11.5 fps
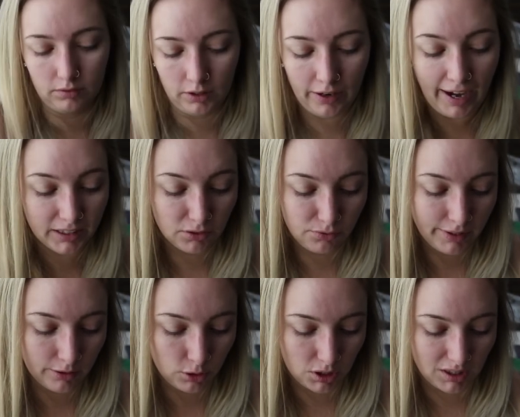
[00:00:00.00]
Their
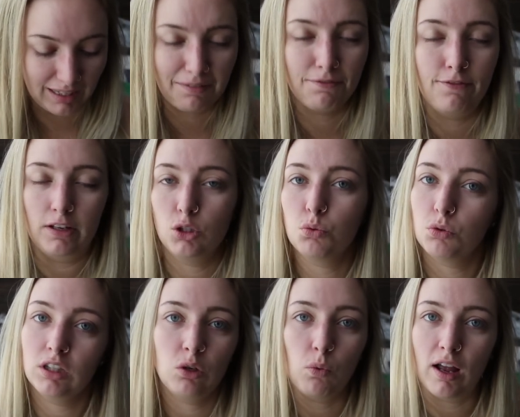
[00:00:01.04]
activewear just like fits
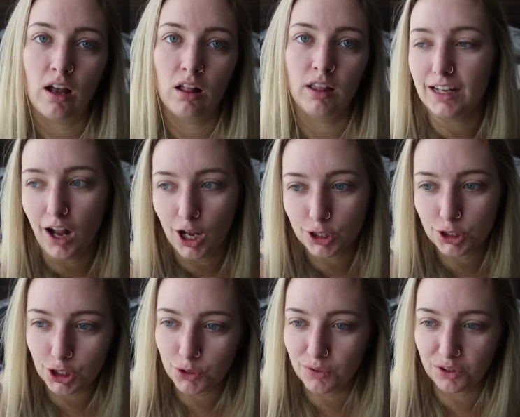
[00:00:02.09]
really well. It
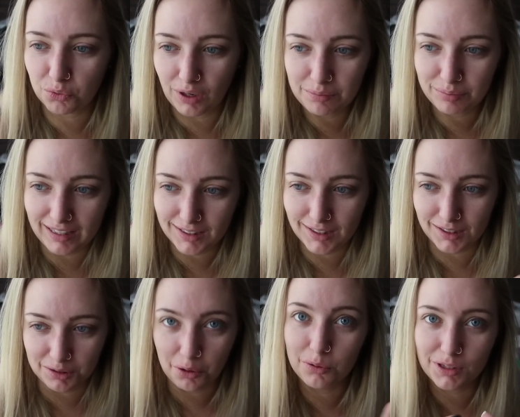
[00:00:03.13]
hugs you in the right places
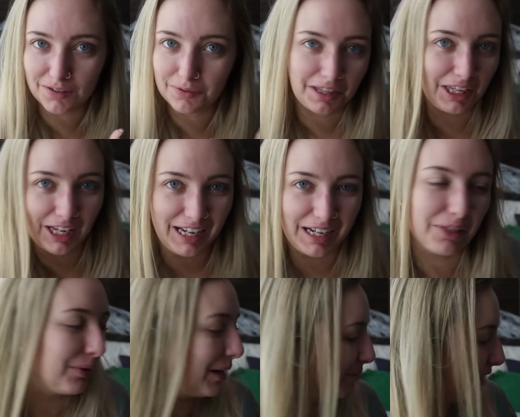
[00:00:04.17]
and holds everything in the
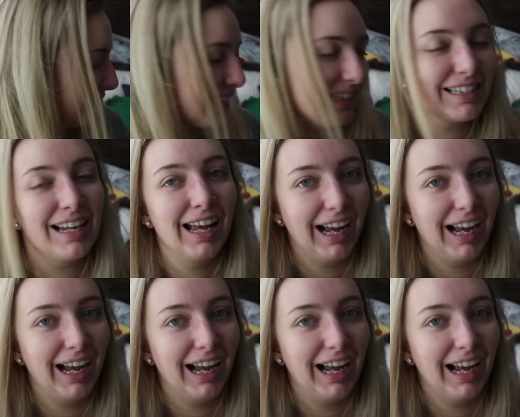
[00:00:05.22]
right places.